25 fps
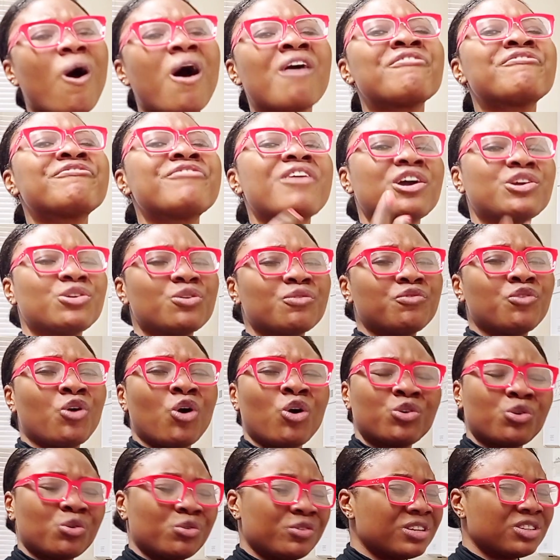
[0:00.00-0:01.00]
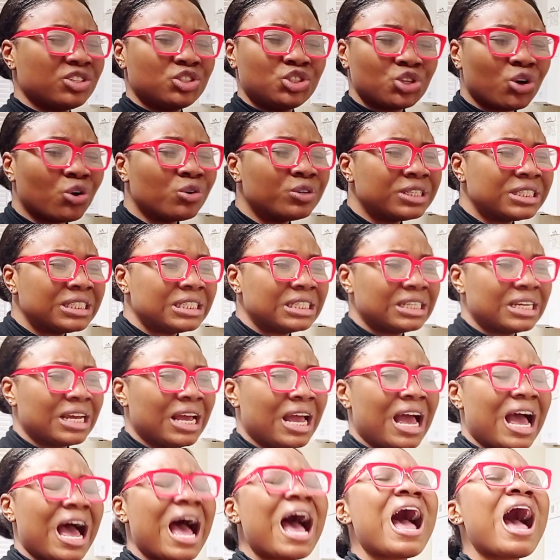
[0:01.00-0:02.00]
how far you've gone on this journey,
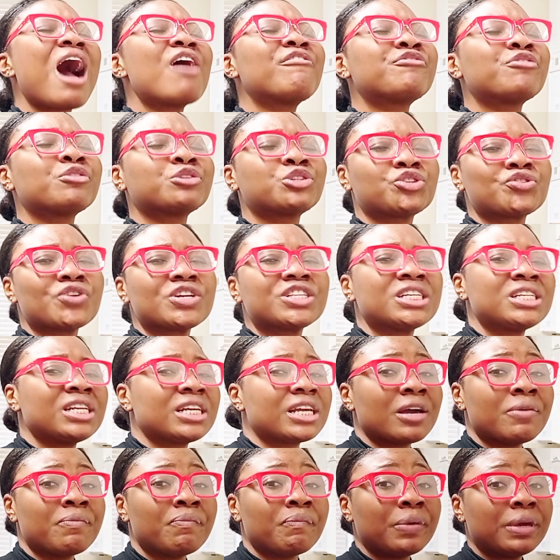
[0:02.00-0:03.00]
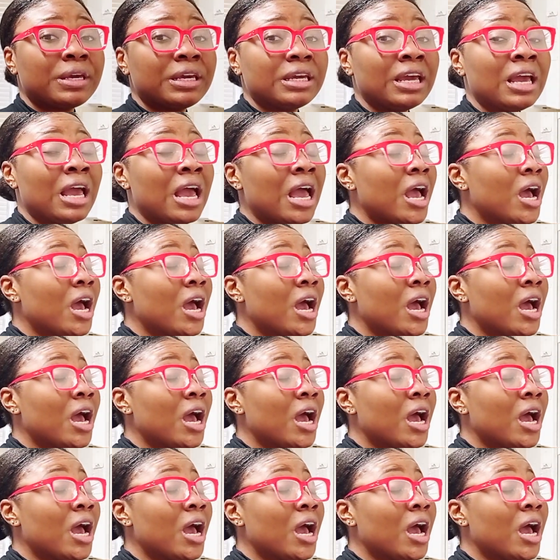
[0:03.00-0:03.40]
how frustrating it can be.